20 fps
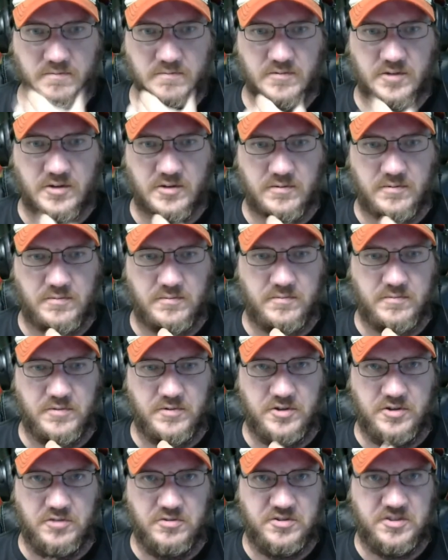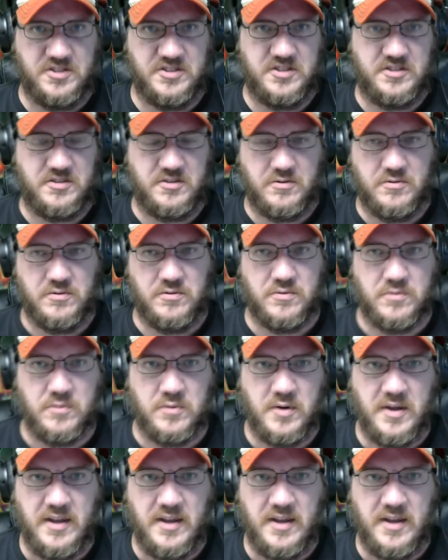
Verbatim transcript: you know, uses at school.